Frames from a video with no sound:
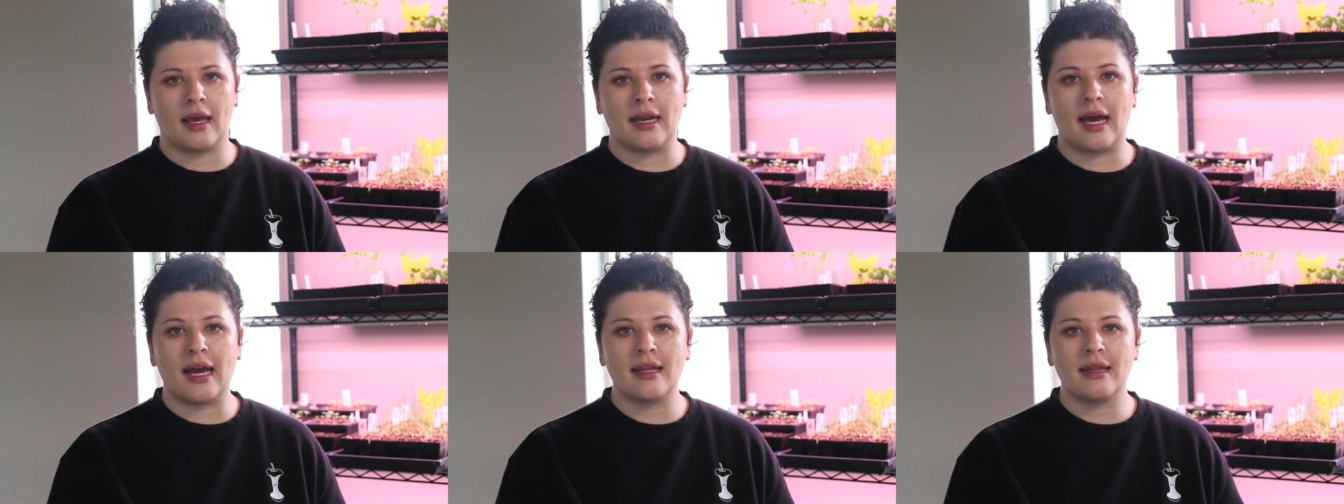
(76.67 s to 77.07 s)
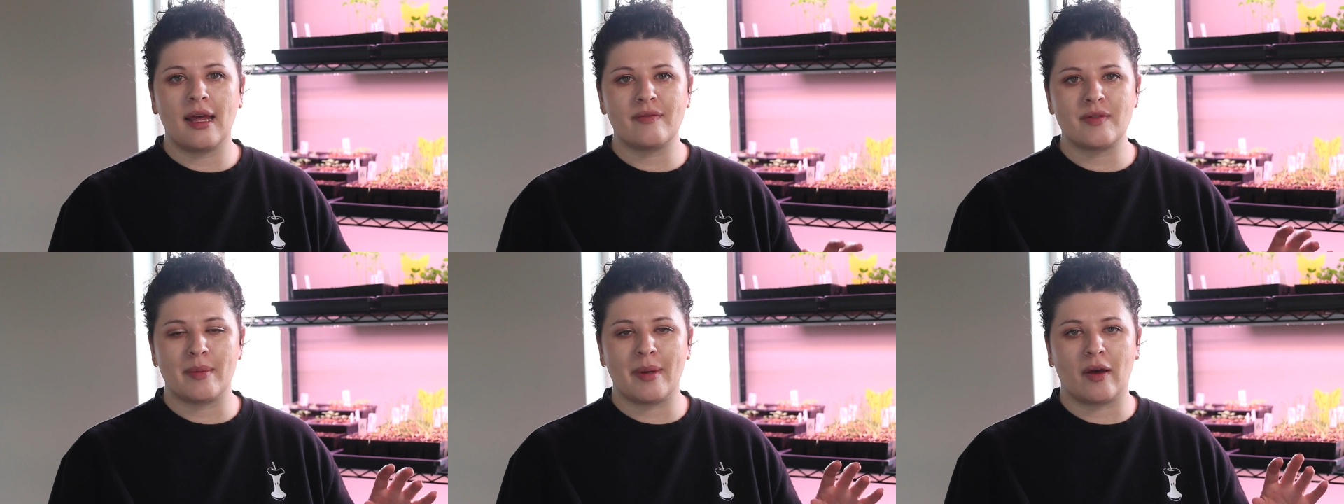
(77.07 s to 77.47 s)
And I
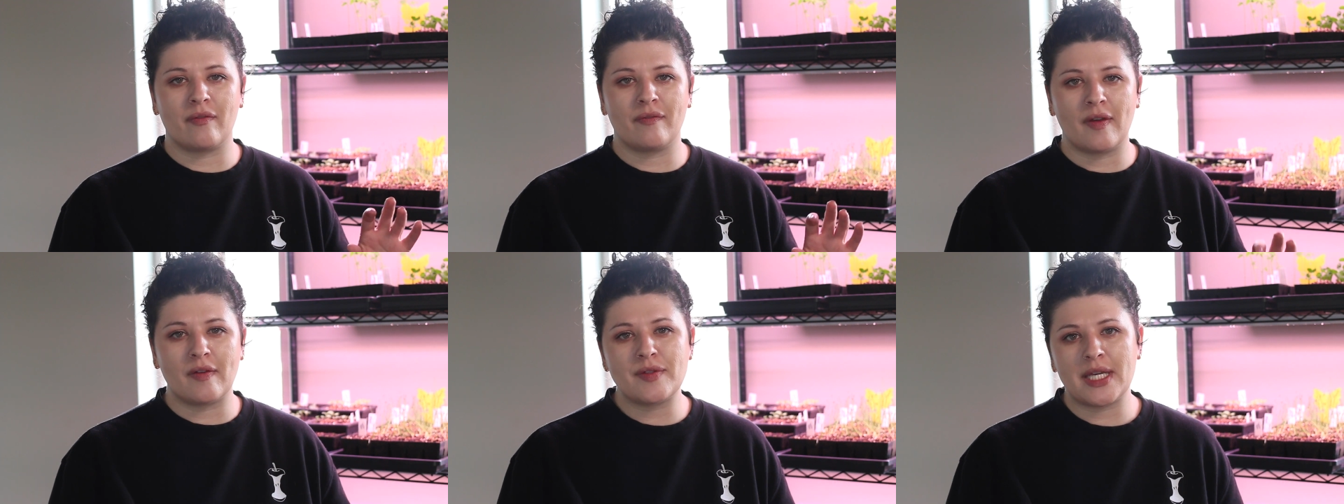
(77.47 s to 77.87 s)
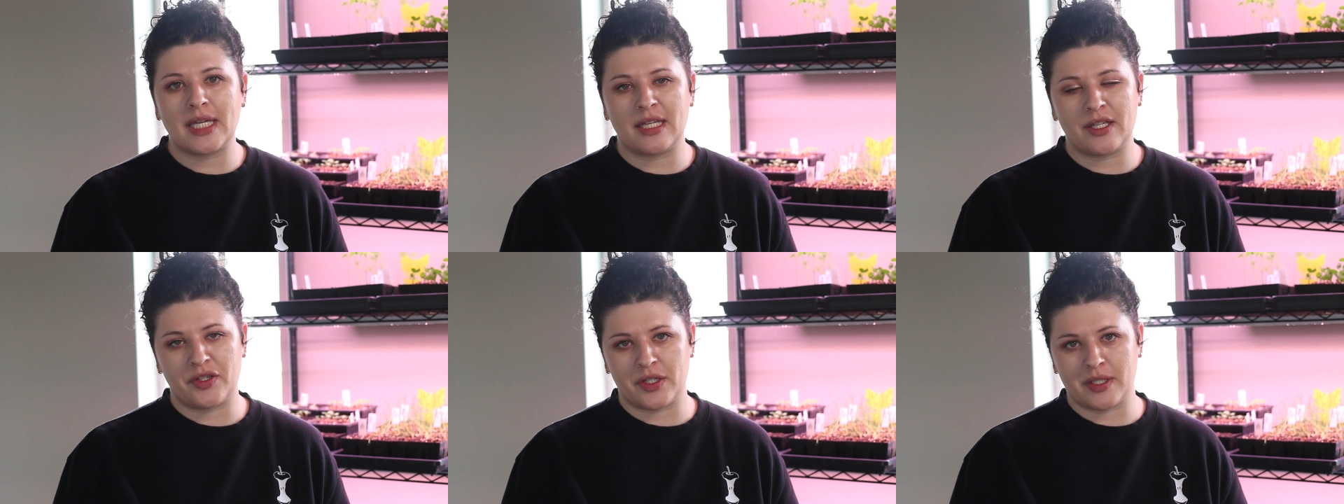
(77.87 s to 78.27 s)
left about
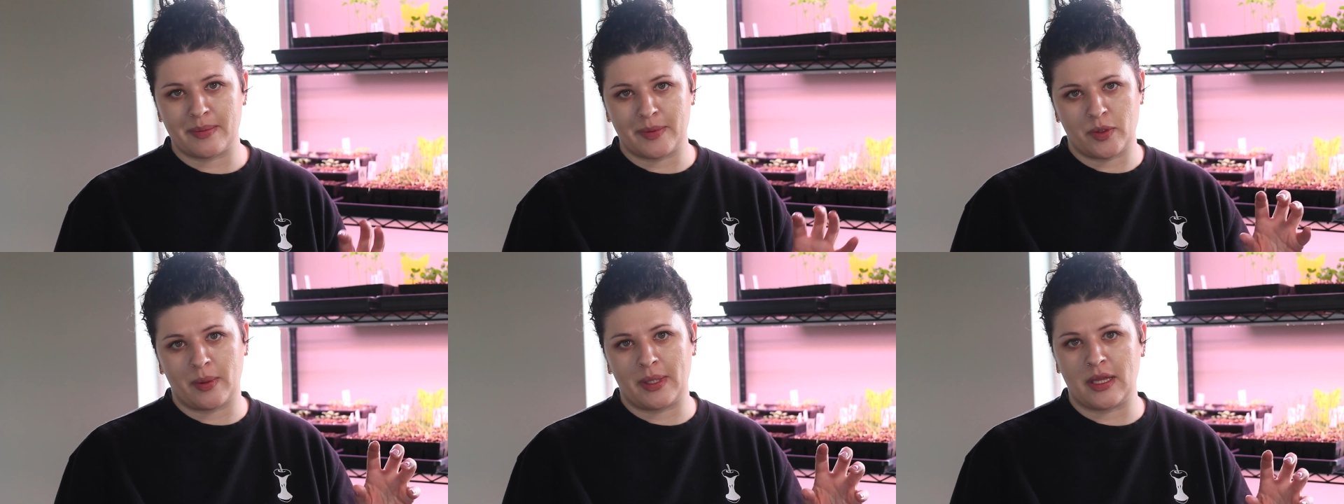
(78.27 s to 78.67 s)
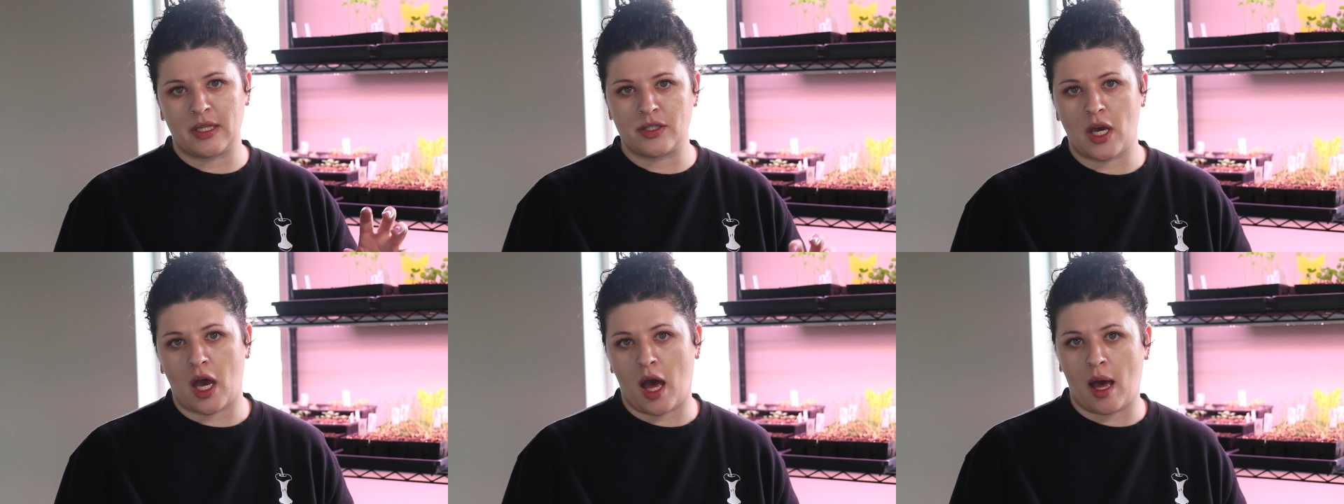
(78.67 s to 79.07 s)
15 inches between the
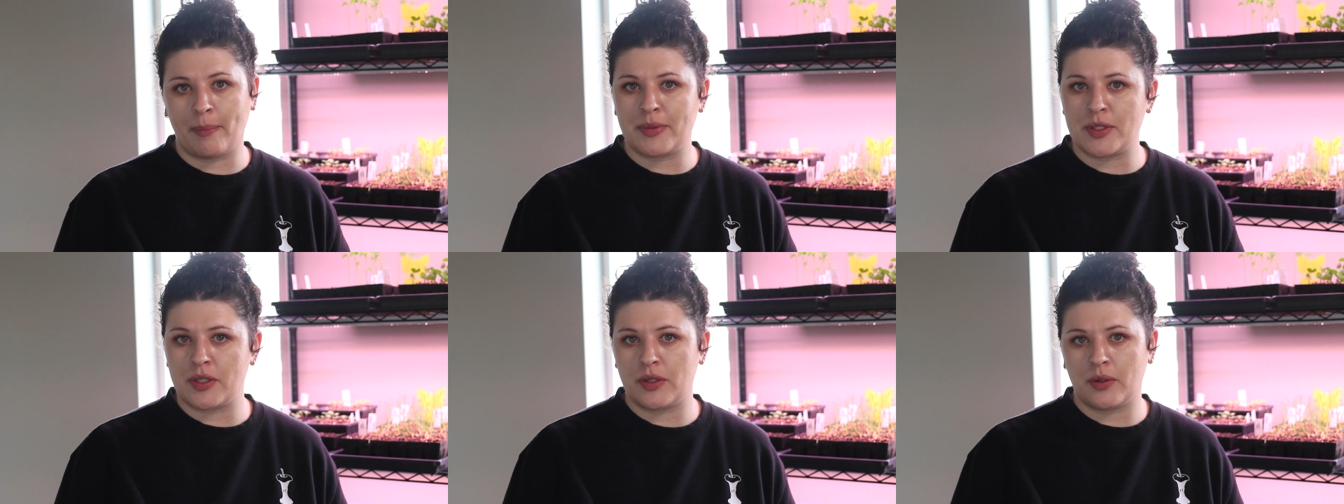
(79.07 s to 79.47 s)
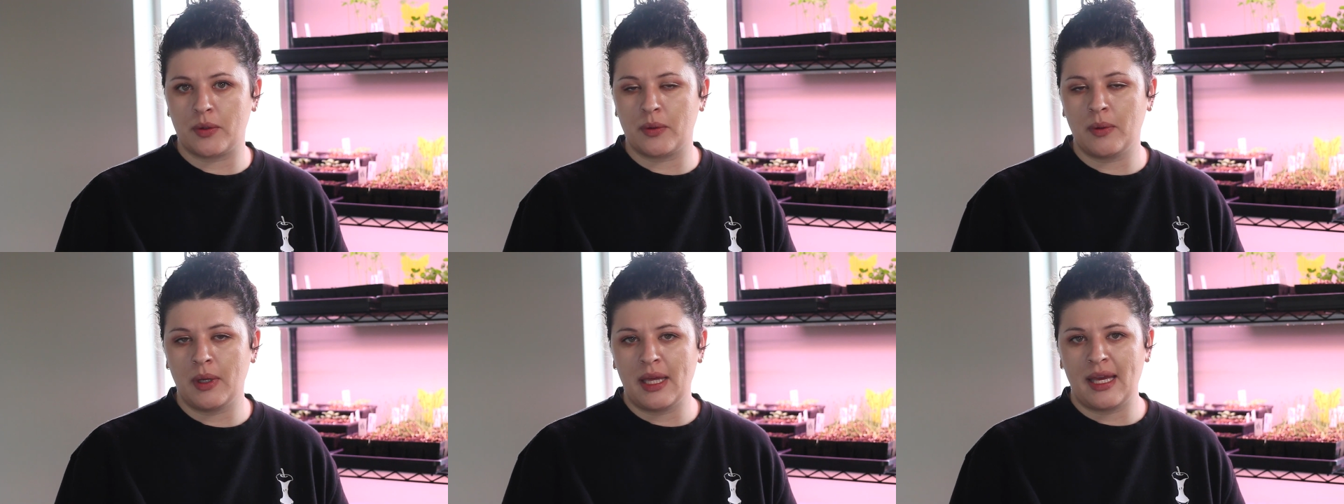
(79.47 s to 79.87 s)
top
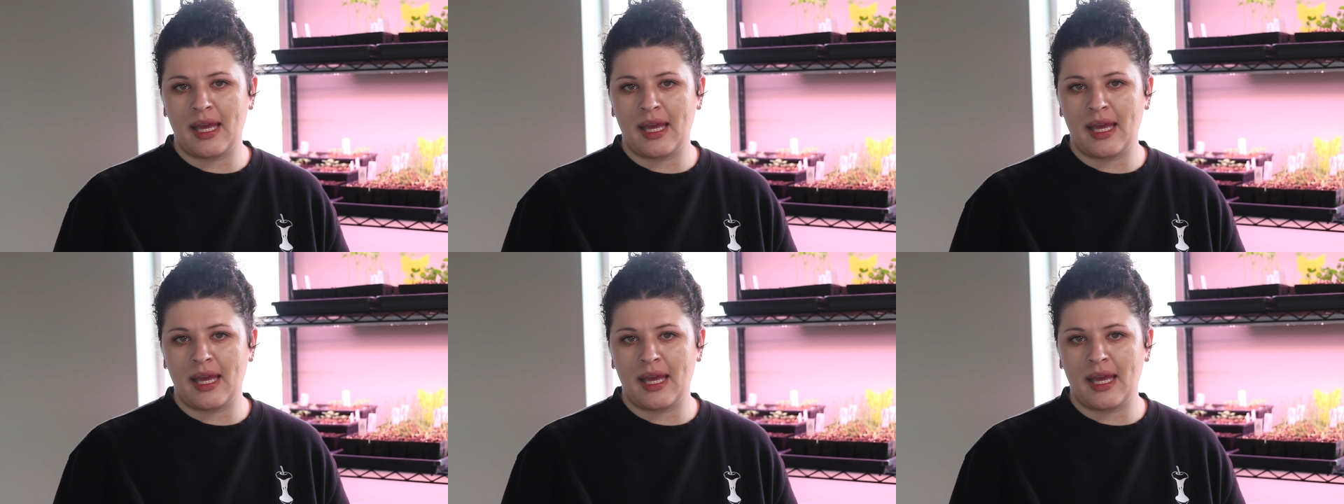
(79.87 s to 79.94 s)
2